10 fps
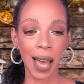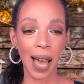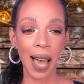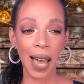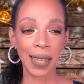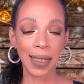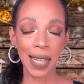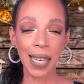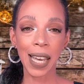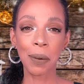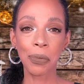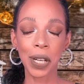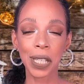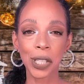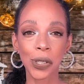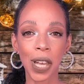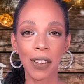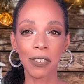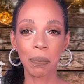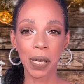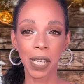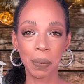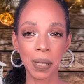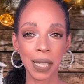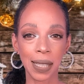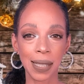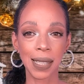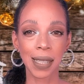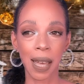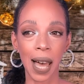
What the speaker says: I think I'm ready to have a baby kitten.